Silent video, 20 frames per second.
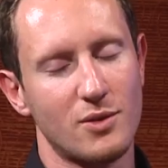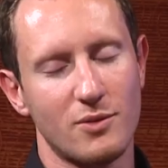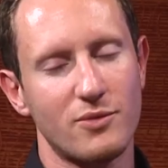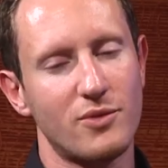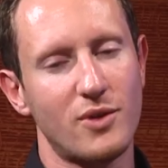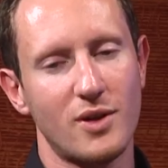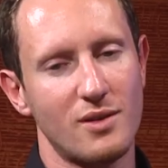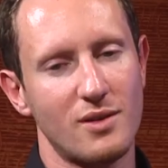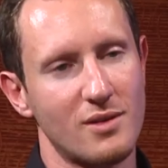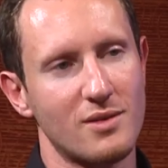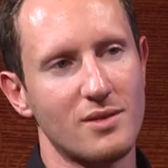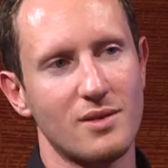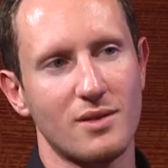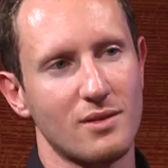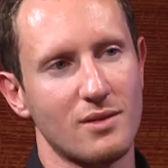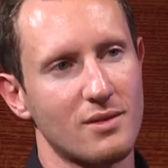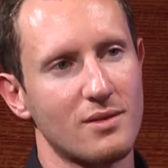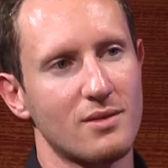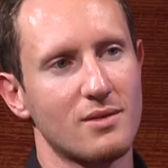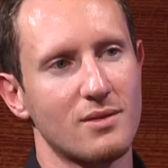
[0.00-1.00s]
don't find these
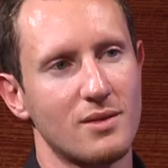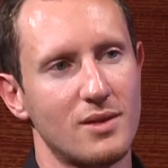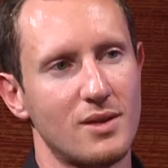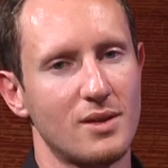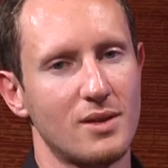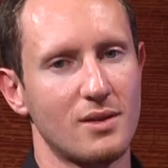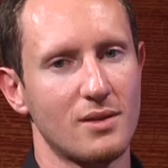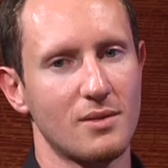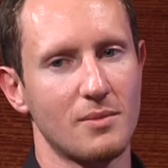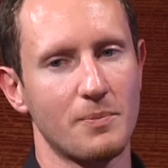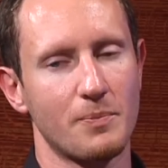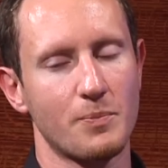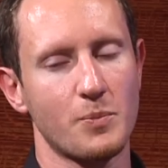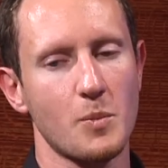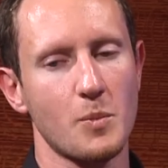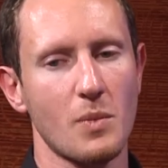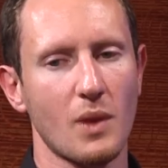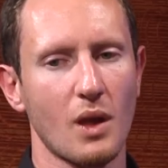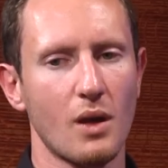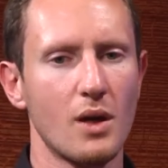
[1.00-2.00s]
things.
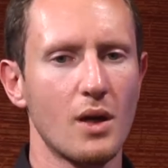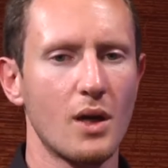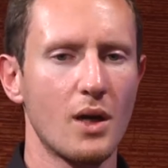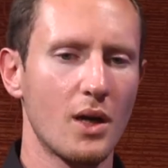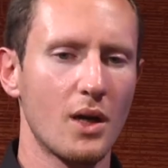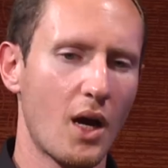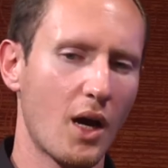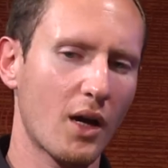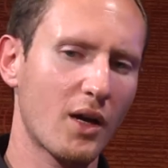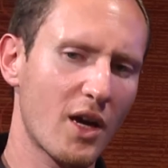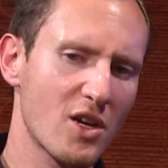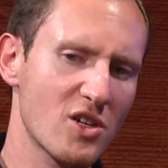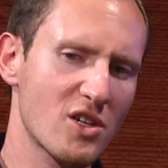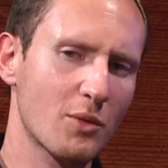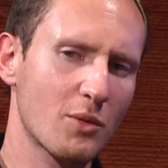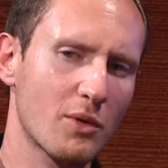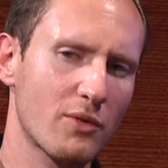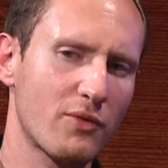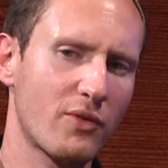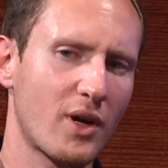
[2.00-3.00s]

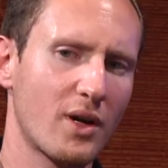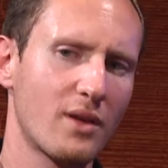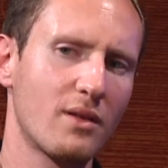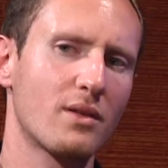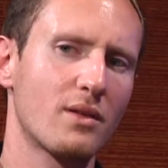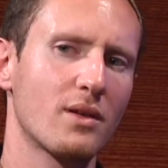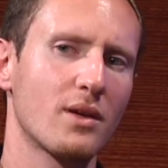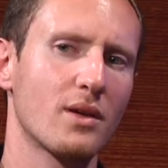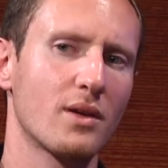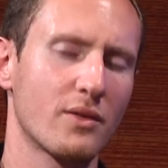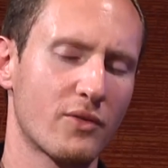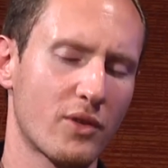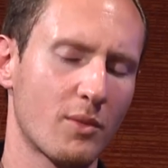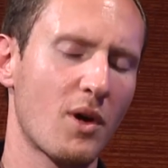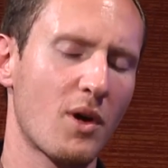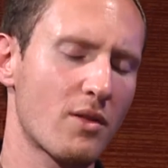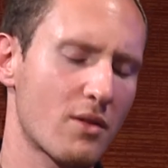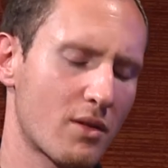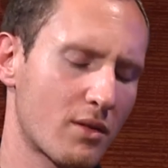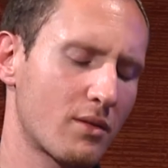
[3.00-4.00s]
Occasionally we'll find
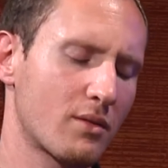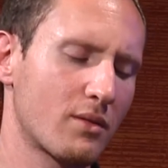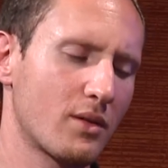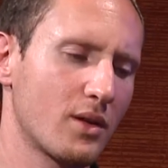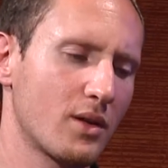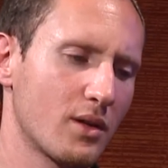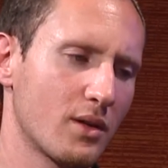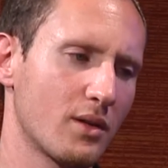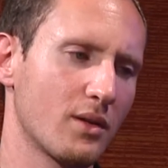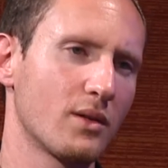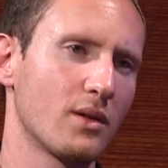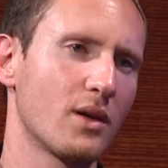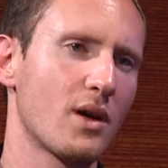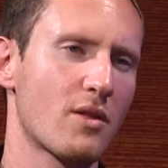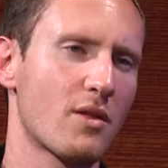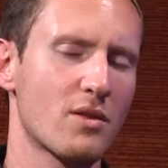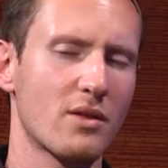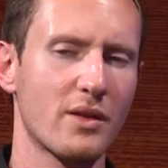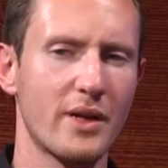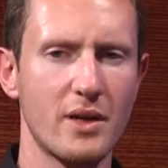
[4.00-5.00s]
from other
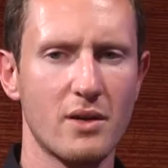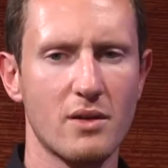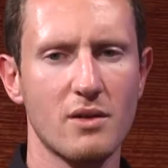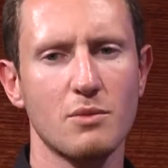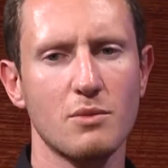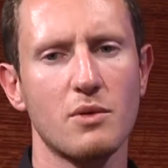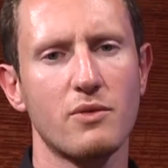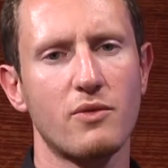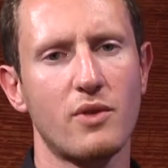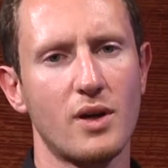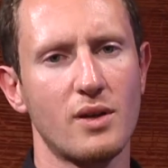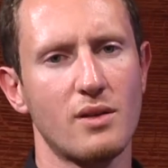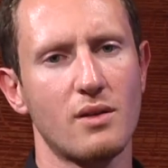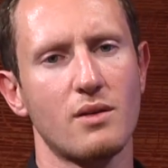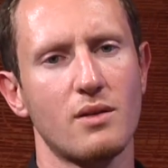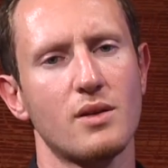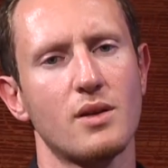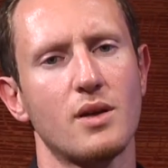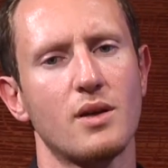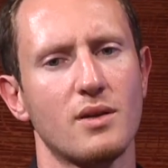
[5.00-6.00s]
layers, we'll
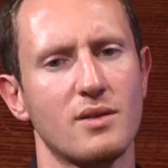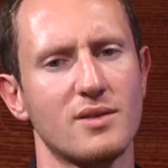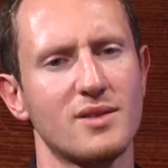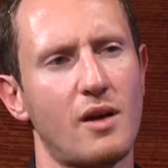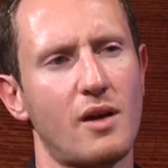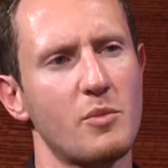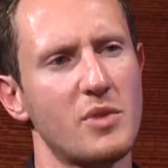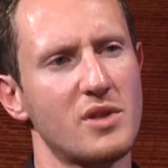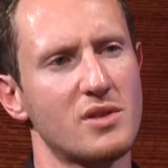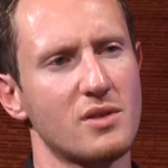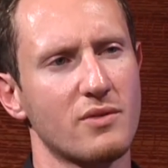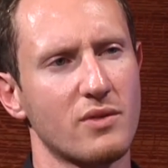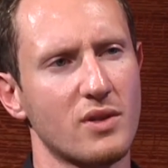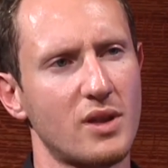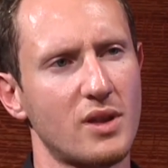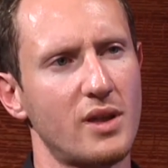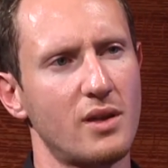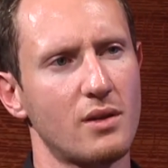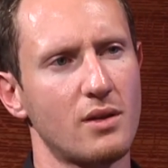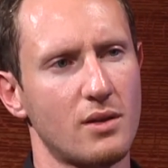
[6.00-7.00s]
find stamped pieces of
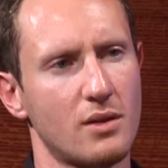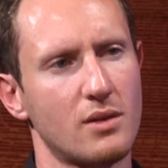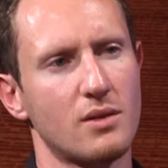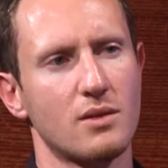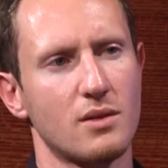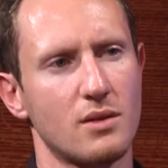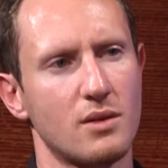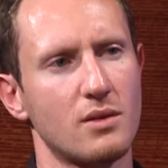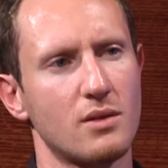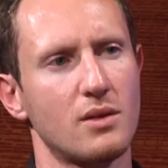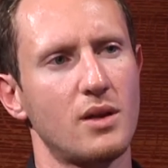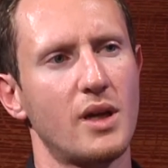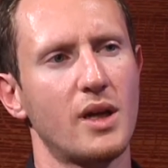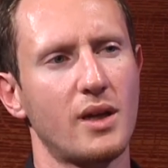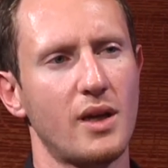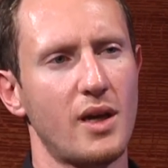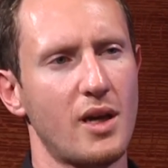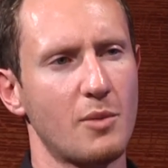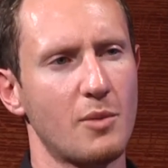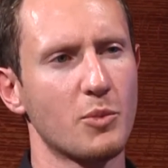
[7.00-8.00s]
clay,
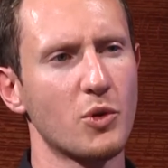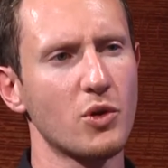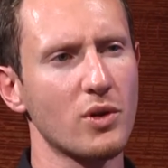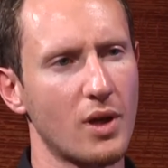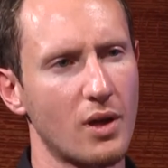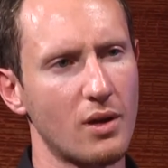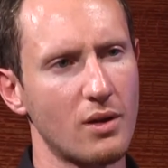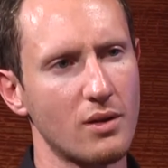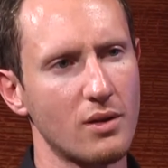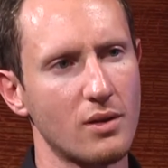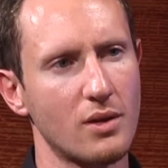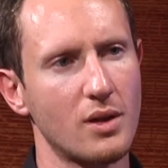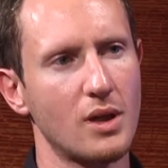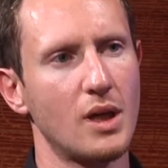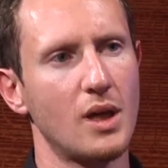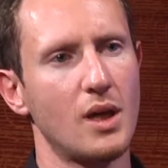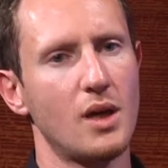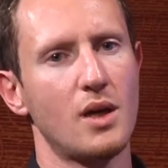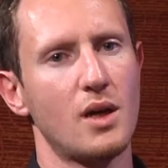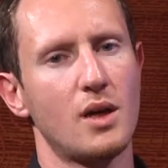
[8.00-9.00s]
AKA bula,
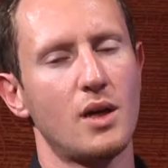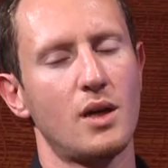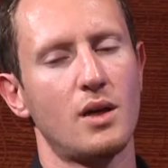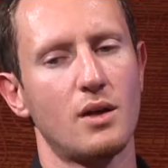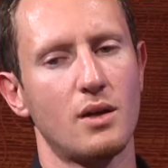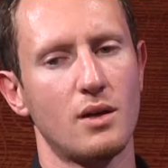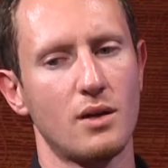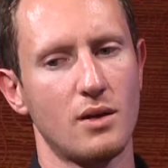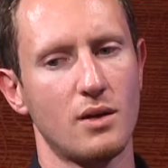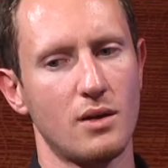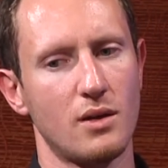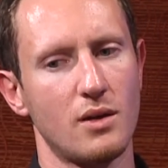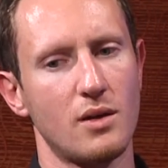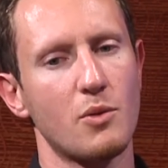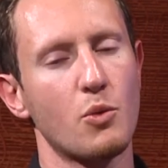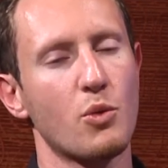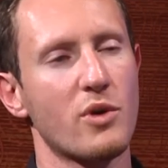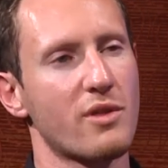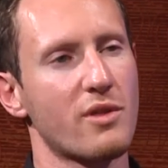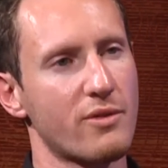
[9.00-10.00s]
mm-hmm.
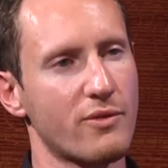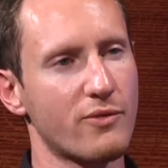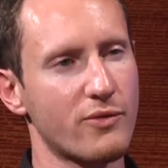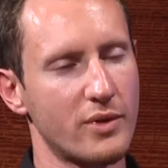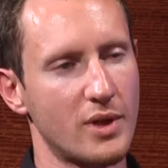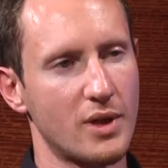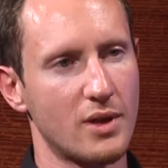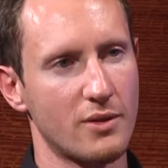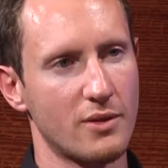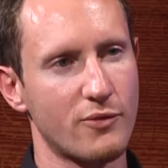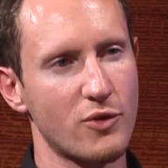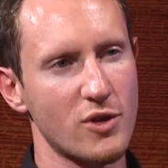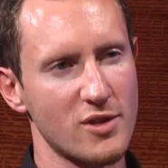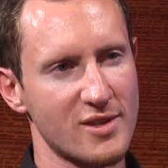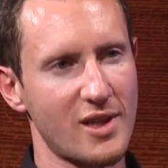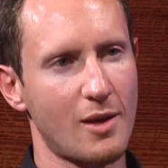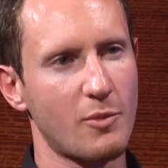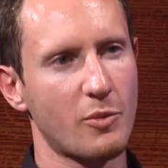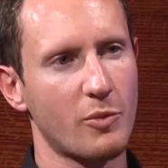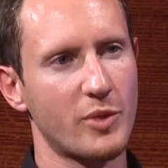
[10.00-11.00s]
With
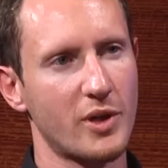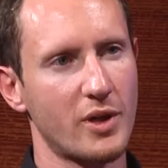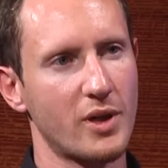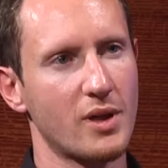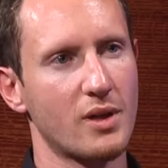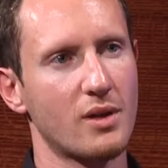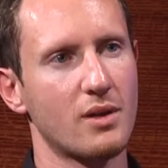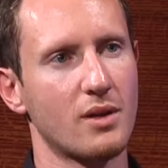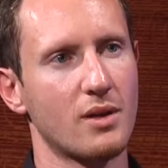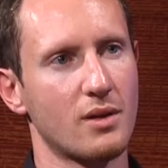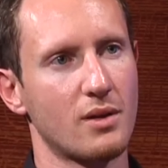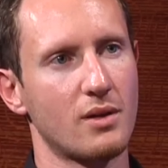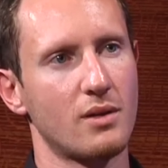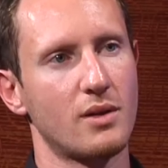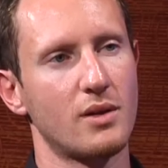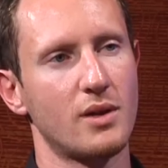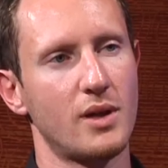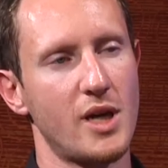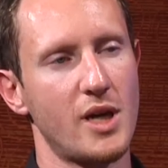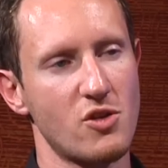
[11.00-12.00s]
first temple period
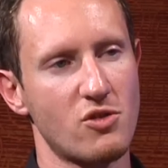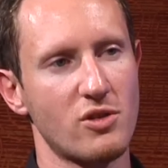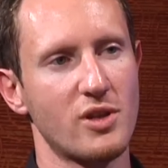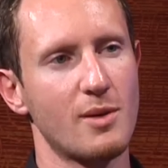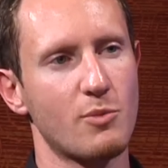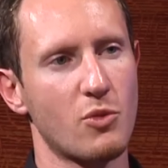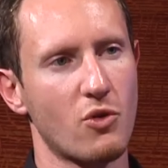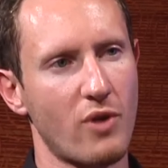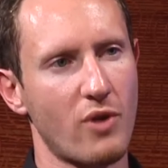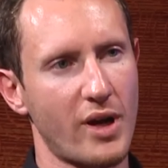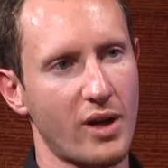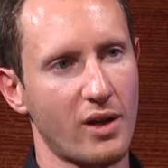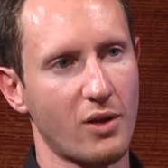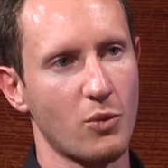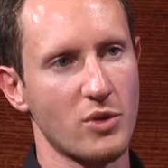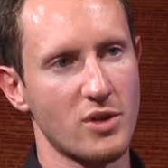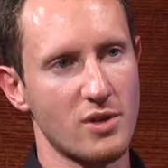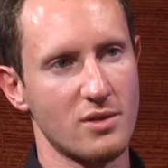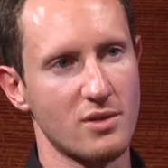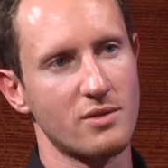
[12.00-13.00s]
ancient Hebrew
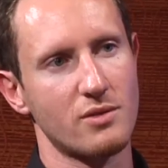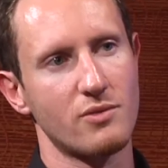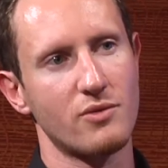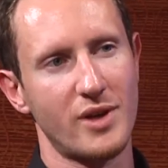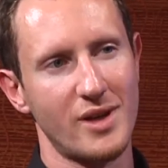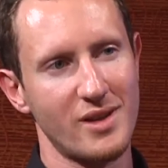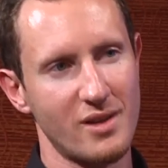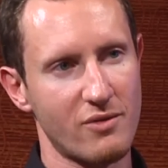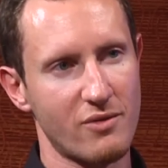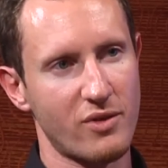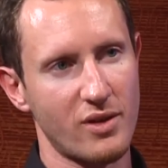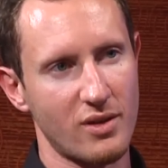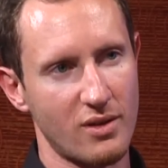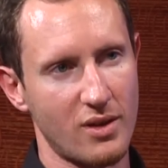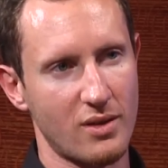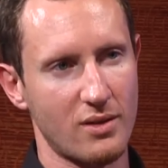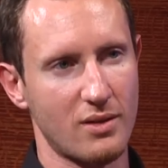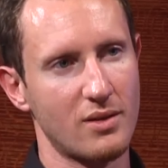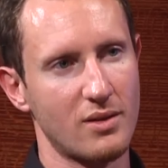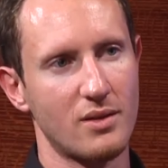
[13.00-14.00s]
writing, which is mm-hmm. very
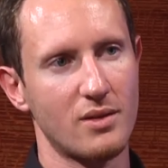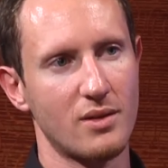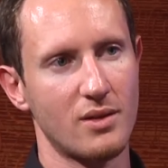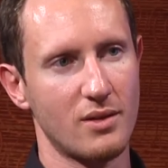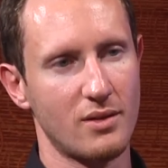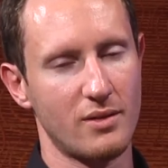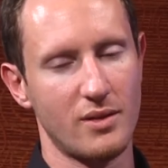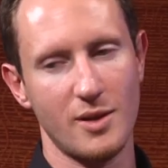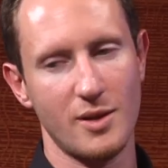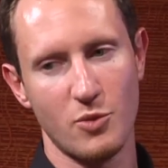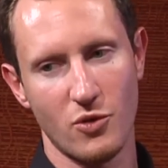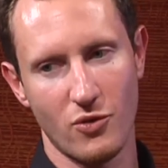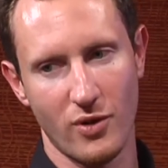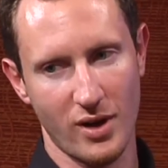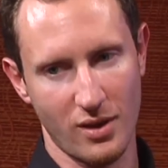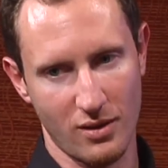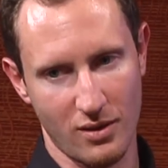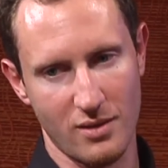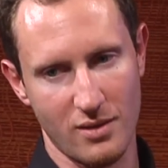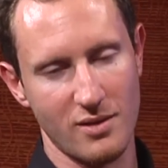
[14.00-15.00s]
different than the Hebrew
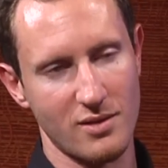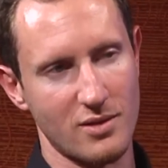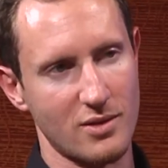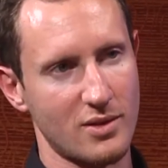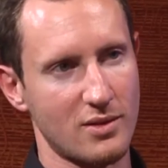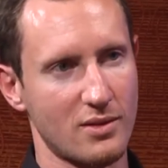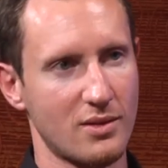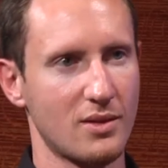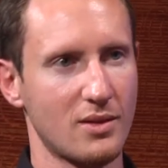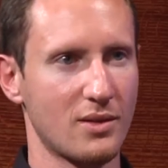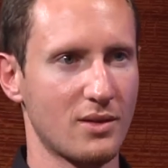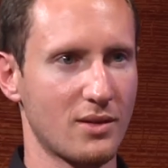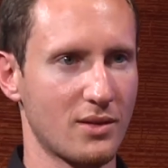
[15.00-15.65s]
writing that this